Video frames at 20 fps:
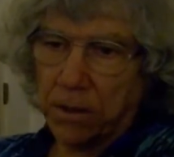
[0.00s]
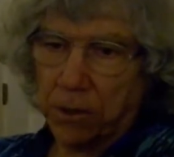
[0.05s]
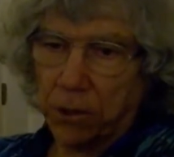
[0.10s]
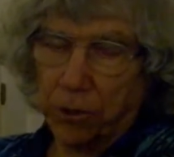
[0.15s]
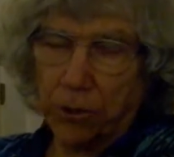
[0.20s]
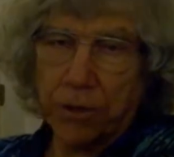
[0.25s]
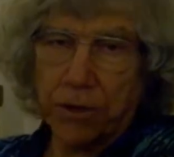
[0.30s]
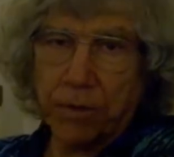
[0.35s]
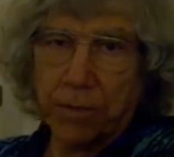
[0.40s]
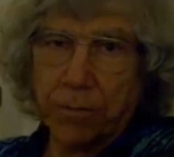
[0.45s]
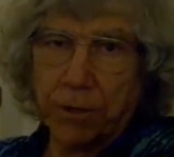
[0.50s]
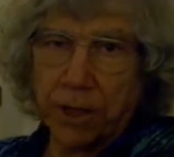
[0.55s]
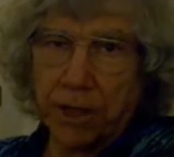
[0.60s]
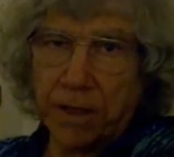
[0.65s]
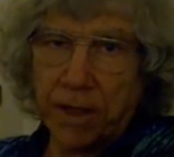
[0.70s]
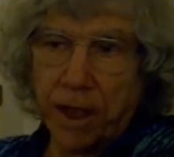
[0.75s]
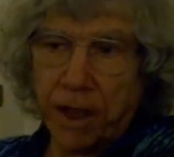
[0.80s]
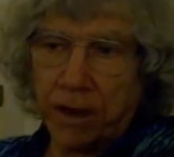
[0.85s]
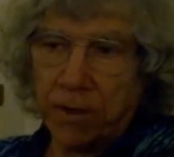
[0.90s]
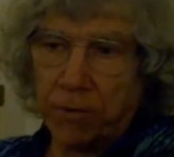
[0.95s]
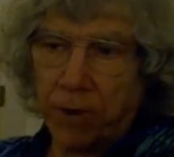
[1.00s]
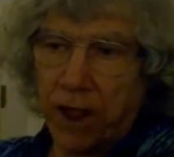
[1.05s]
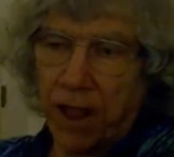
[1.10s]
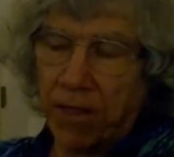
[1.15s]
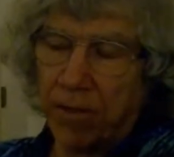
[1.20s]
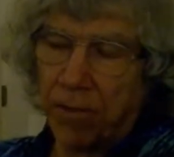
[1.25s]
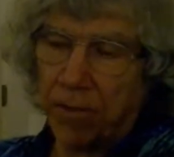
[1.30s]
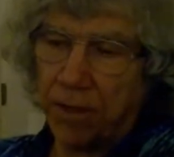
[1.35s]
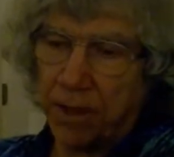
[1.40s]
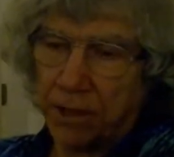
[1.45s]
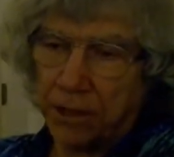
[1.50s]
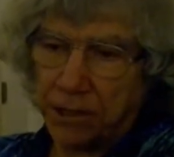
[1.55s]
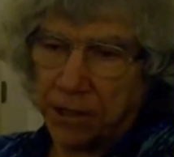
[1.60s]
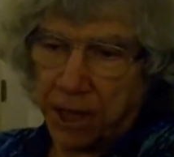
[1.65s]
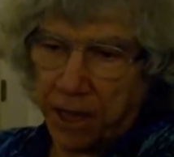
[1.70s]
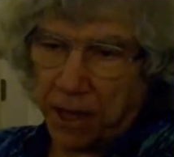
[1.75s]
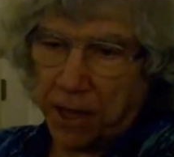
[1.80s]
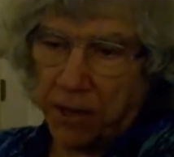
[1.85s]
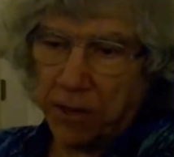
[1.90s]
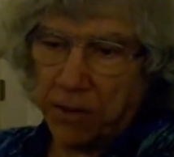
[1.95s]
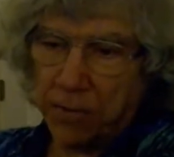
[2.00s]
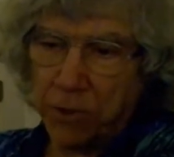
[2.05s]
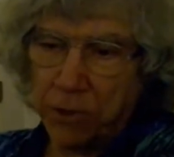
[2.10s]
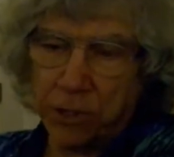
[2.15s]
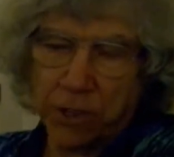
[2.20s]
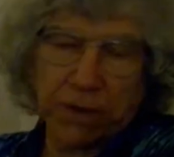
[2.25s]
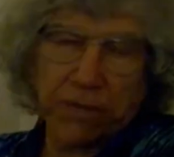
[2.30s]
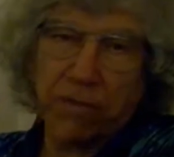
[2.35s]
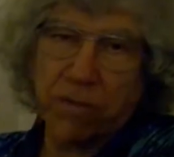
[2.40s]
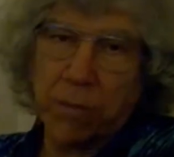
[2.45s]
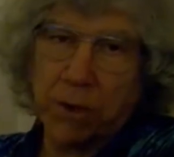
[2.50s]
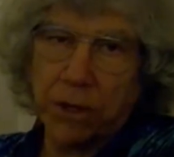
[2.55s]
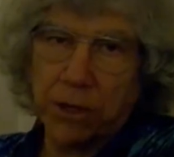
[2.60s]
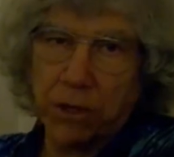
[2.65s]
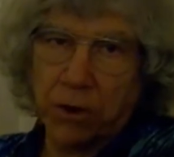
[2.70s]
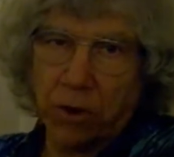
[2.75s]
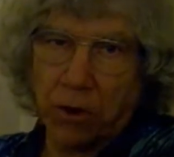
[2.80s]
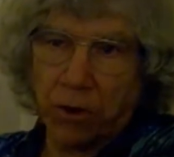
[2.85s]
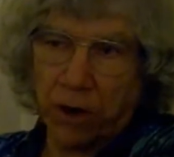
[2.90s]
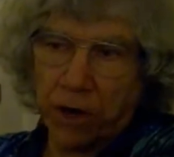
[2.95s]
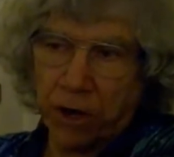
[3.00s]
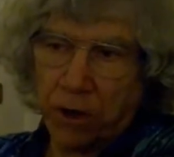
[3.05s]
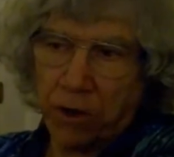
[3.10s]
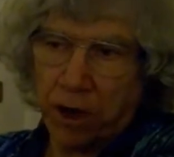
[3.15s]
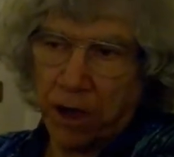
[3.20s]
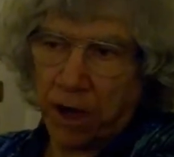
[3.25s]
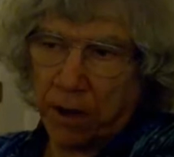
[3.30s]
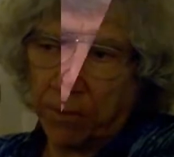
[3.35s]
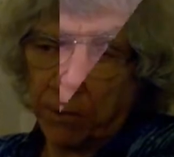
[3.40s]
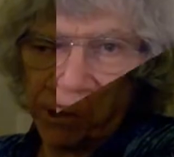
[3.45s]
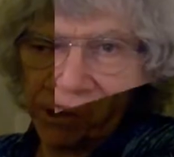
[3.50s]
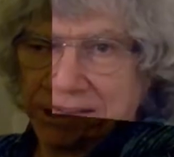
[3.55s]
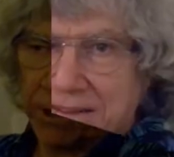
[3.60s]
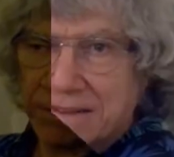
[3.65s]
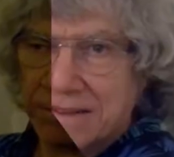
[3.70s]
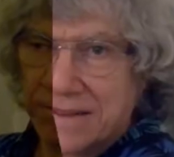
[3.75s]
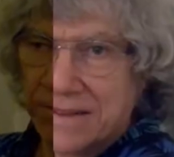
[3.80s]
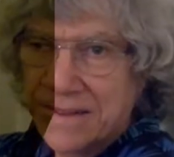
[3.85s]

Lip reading: learn to play that, rather than taking the music from what you already know how to play.